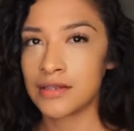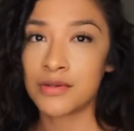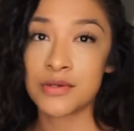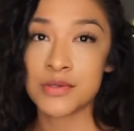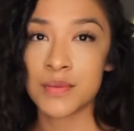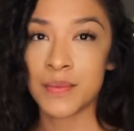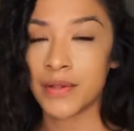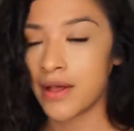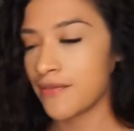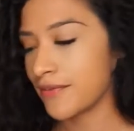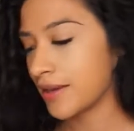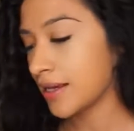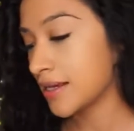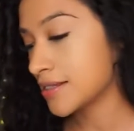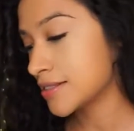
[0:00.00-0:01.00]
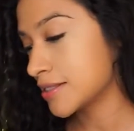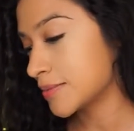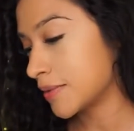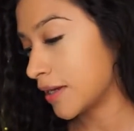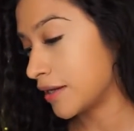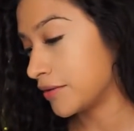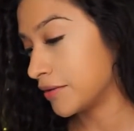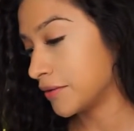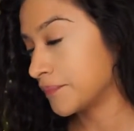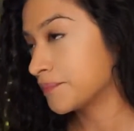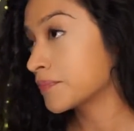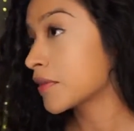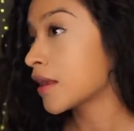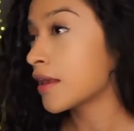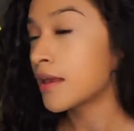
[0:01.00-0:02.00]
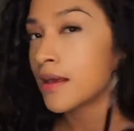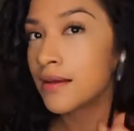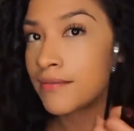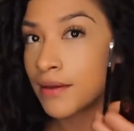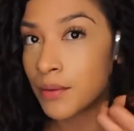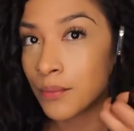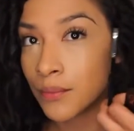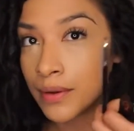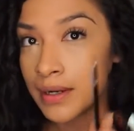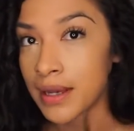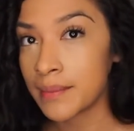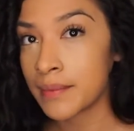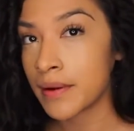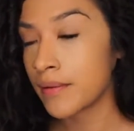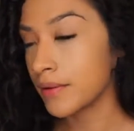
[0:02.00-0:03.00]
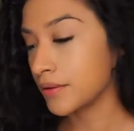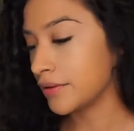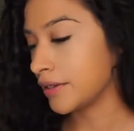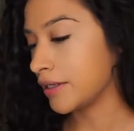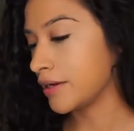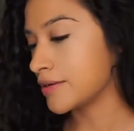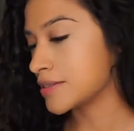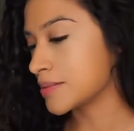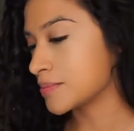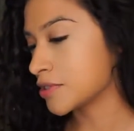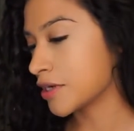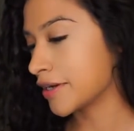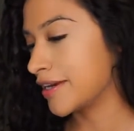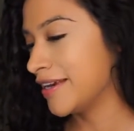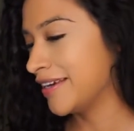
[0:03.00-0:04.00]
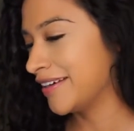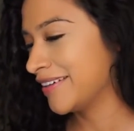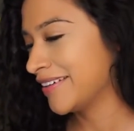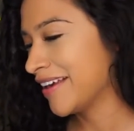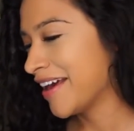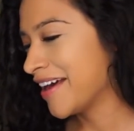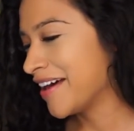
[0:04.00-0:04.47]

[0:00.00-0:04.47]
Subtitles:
throws people off, I guess. I don't know. I have like one eyebrow on right now as I'm talking.